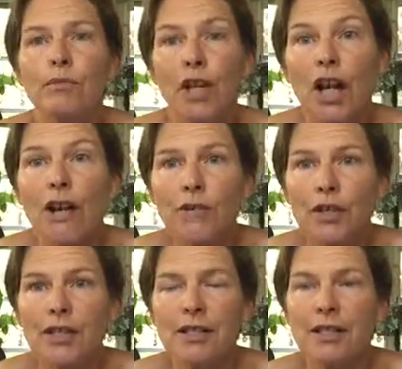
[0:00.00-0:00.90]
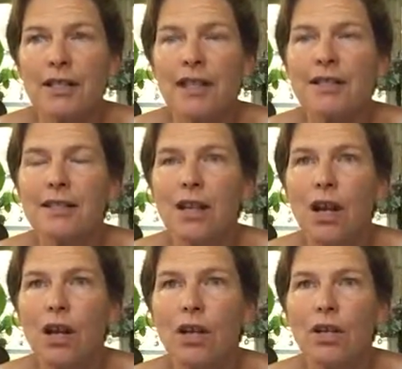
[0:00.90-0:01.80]
recoveries, that's
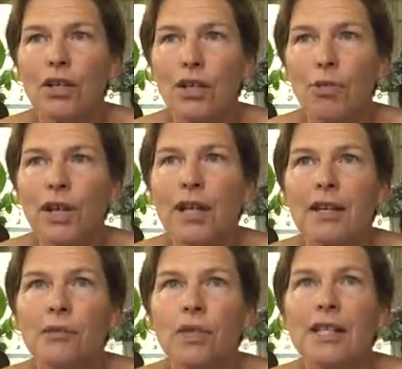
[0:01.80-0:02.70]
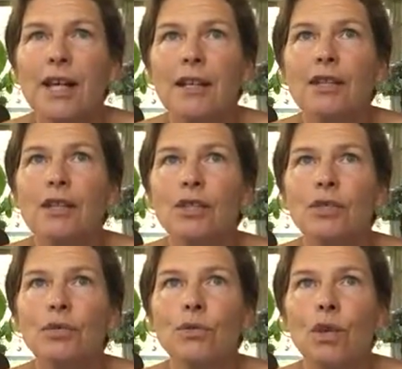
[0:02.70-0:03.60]
we tend
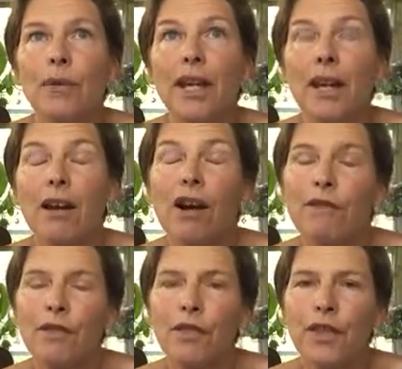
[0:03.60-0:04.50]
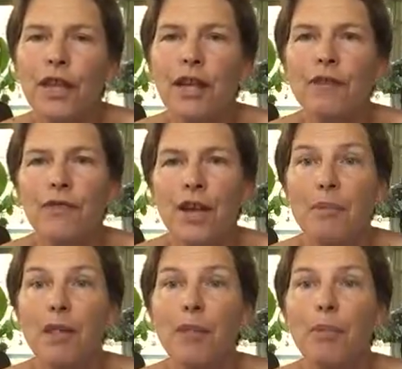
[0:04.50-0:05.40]
to, or we can often think of
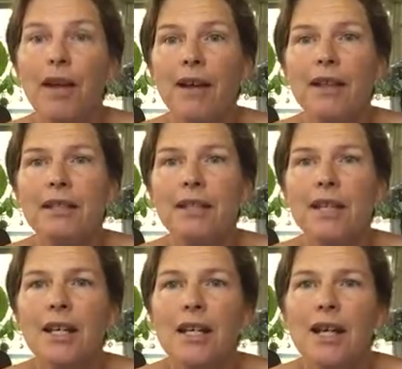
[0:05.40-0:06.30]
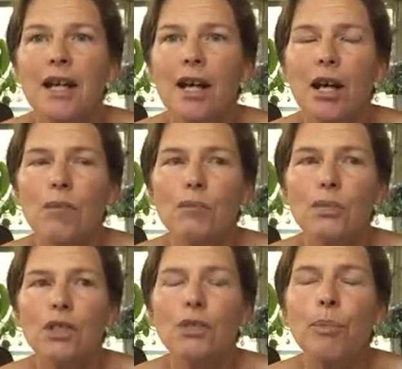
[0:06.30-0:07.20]
them in the past.
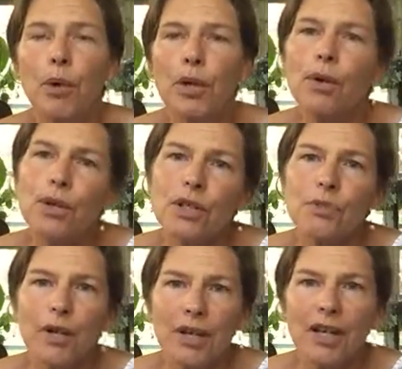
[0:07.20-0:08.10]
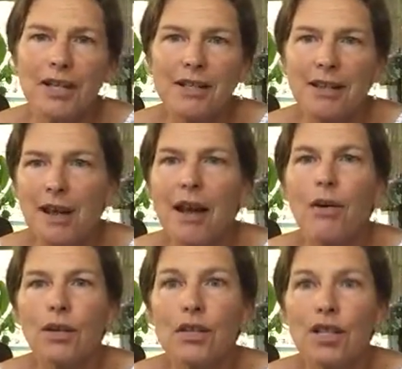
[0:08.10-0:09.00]
Support your horse where he is
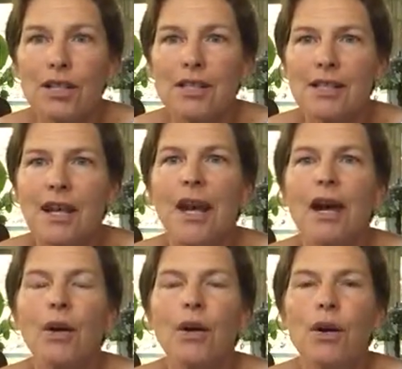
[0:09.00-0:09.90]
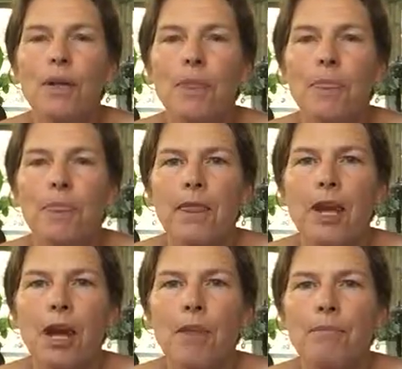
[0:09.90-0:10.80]
now or she is now.
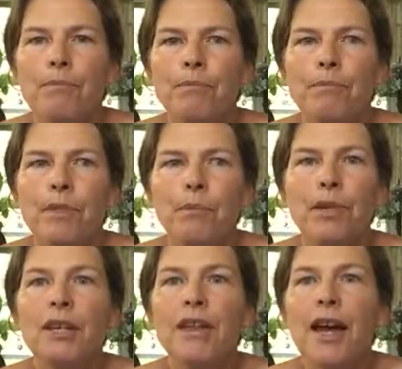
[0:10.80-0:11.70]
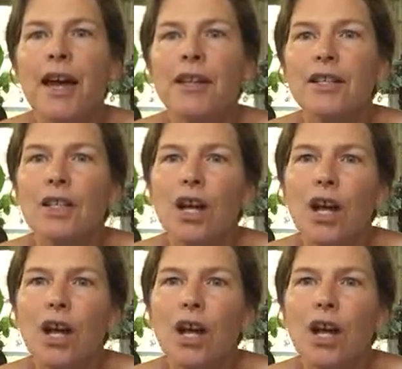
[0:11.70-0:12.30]
Be that